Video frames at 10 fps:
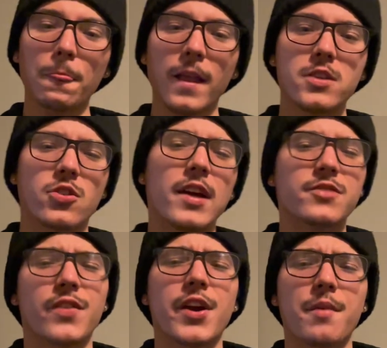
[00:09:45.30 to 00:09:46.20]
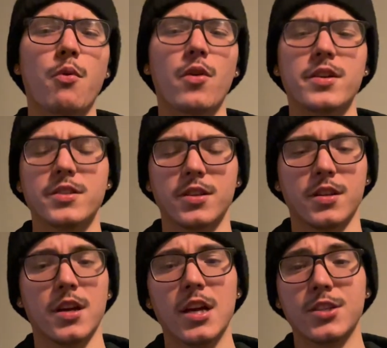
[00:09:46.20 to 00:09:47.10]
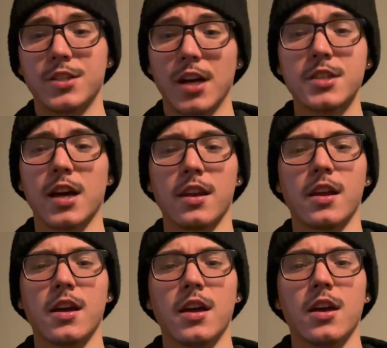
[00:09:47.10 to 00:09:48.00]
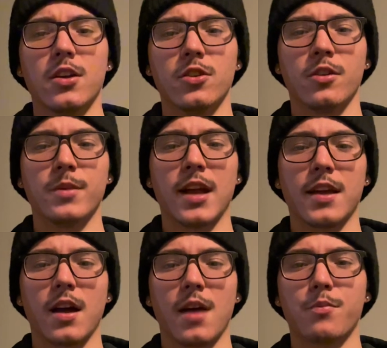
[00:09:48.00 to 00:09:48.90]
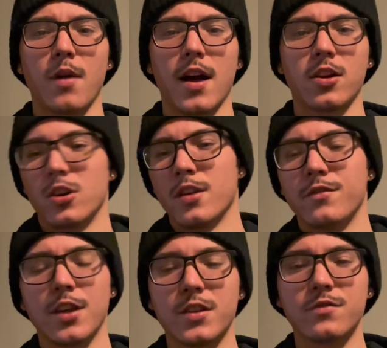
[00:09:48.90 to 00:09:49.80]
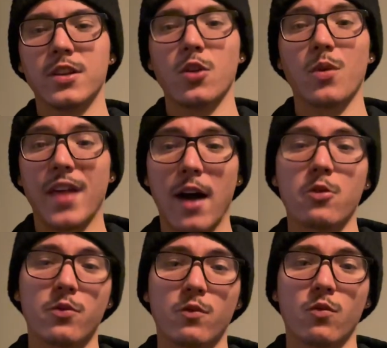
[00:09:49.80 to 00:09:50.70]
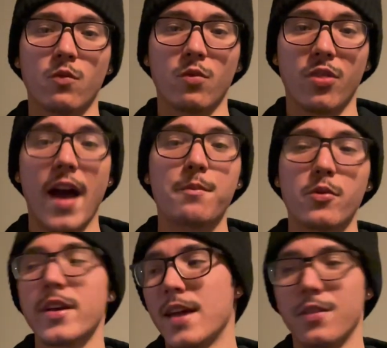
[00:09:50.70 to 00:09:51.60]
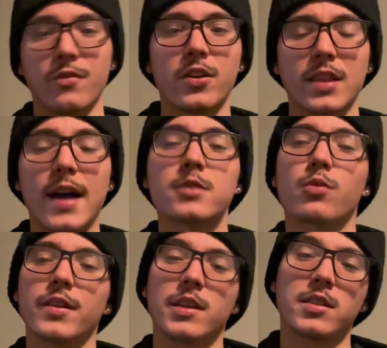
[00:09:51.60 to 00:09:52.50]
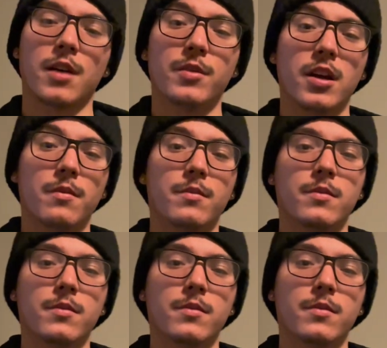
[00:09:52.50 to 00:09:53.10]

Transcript: So that's very important to touch on. You know what I mean? I couldn't have done this video without that point and the very last point that's coming up,